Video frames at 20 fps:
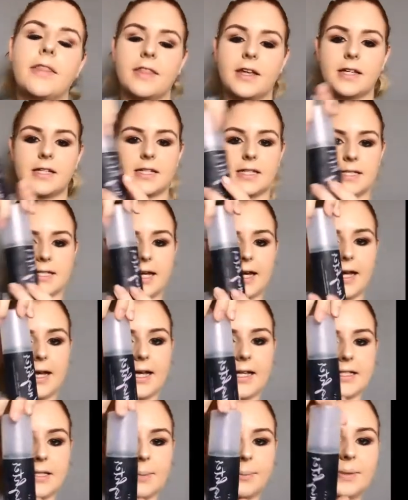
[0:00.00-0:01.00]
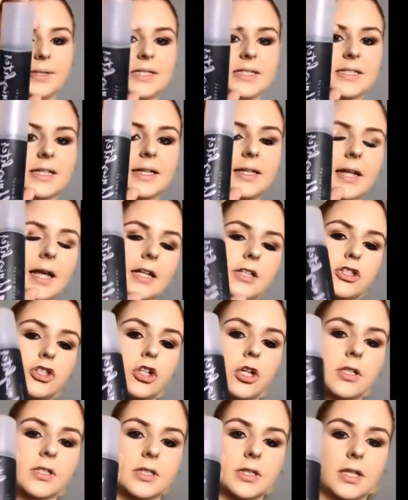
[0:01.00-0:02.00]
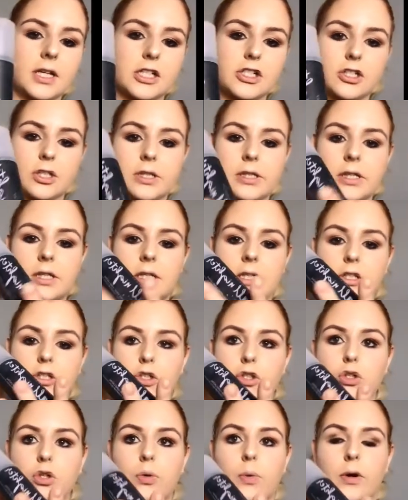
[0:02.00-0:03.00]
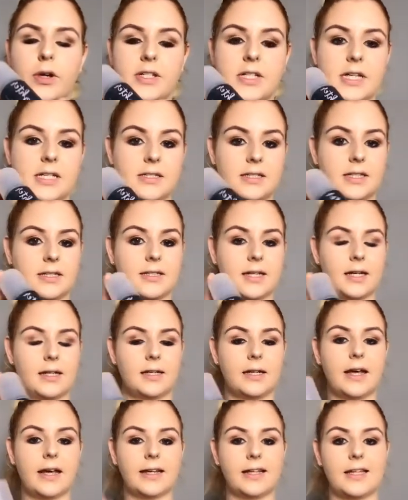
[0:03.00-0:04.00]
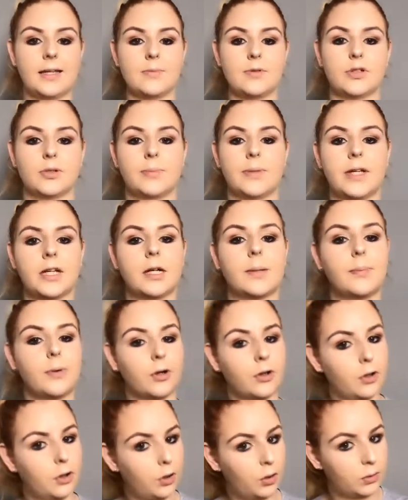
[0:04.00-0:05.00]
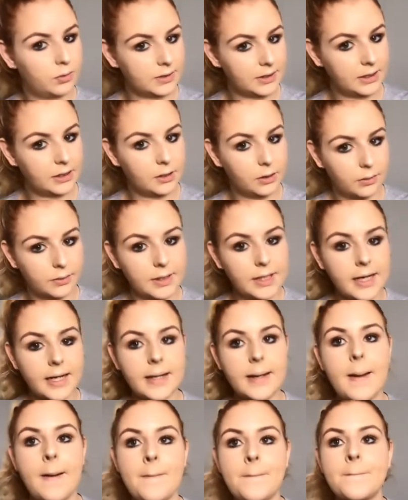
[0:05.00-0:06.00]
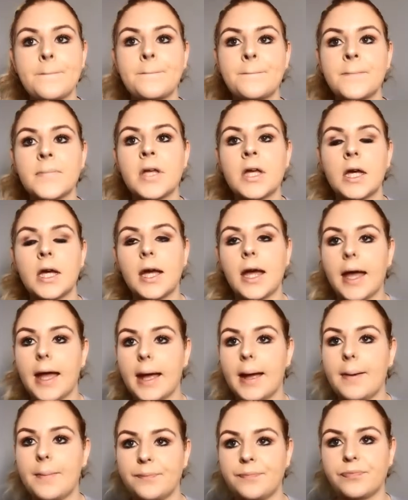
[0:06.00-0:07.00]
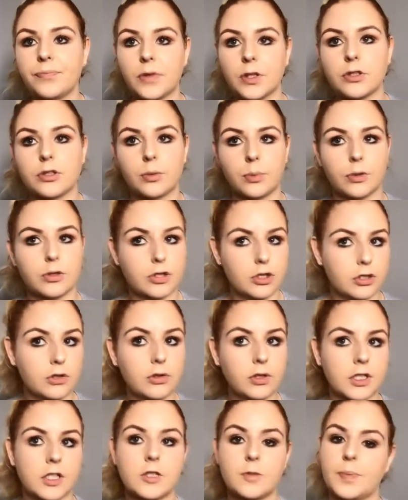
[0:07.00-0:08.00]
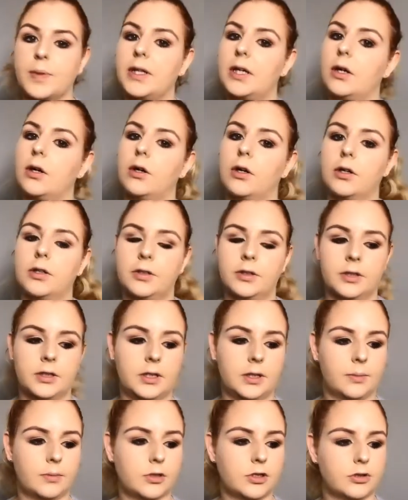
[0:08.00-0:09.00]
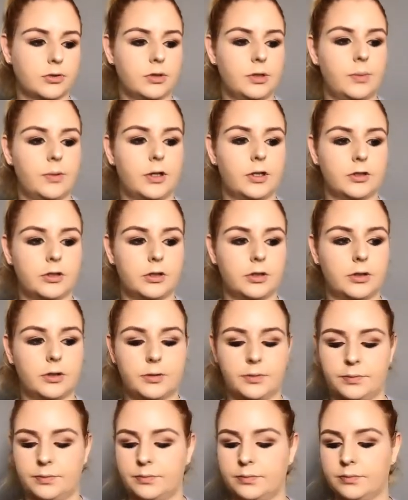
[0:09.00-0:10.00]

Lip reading: This is it. It's amazing. It does literally do what it says in the tin. It keeps your makeup on all day and all night. So we're just going to spray it on. I'm going to show you what I do.